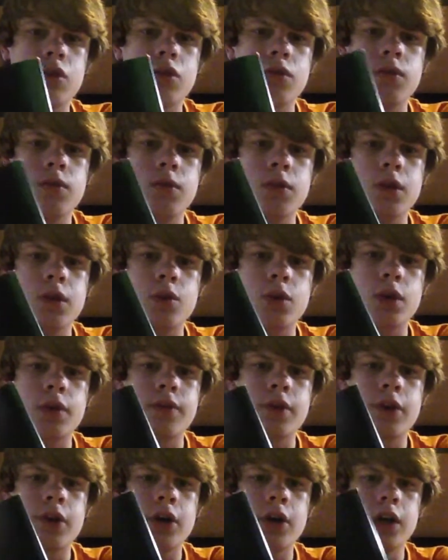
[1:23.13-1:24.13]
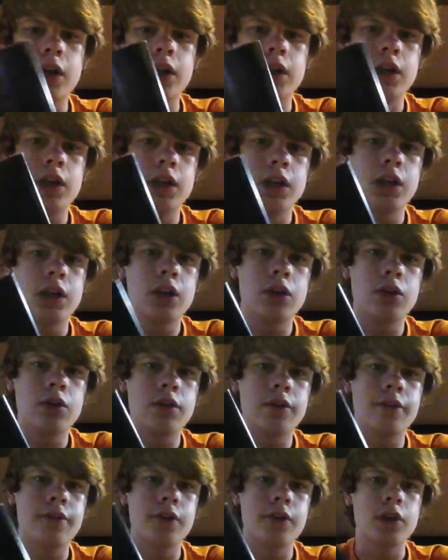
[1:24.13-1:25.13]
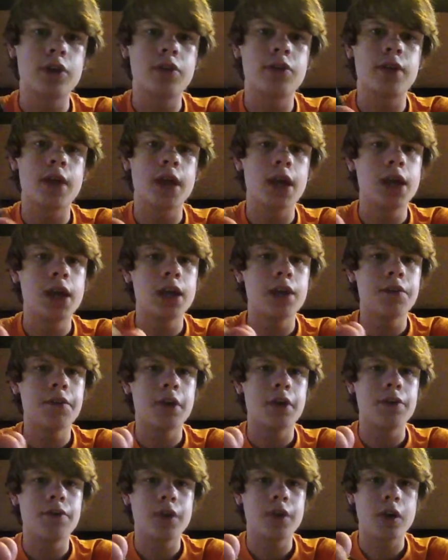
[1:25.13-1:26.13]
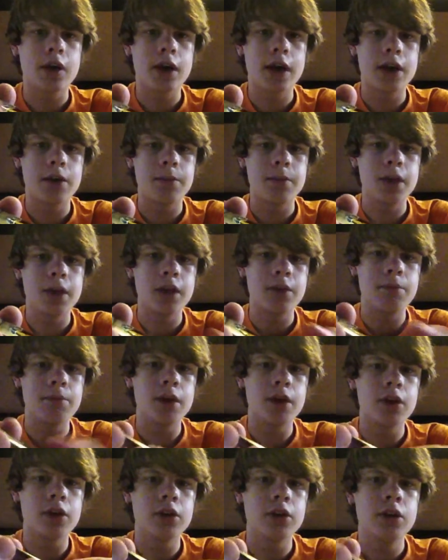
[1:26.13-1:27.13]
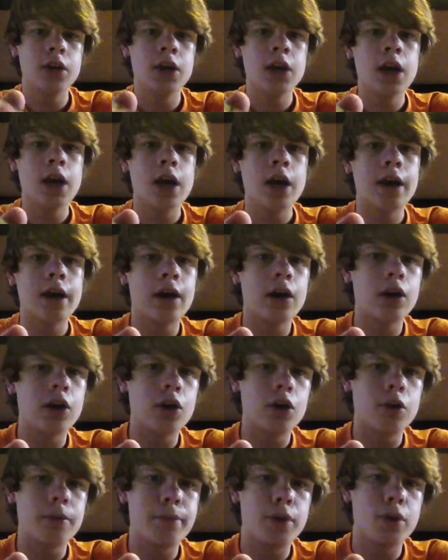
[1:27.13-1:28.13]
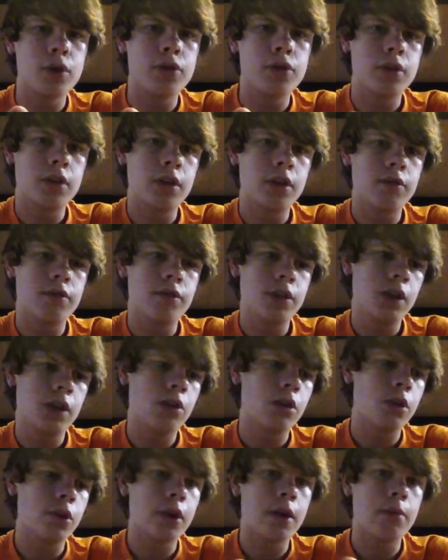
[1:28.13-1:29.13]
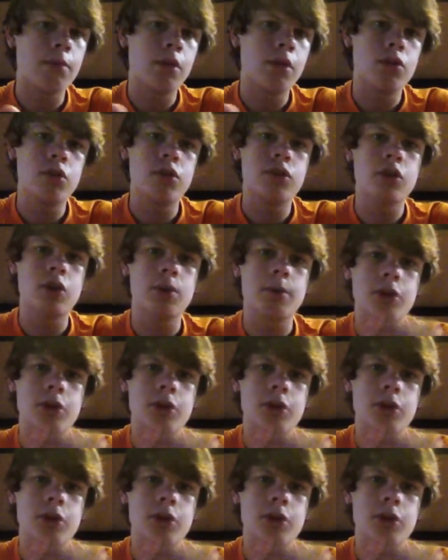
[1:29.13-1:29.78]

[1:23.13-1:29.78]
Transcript: through a quick bit on, the first thing. If I figure out how to make it better, I'll go and post another video on that. I'm not really sure how much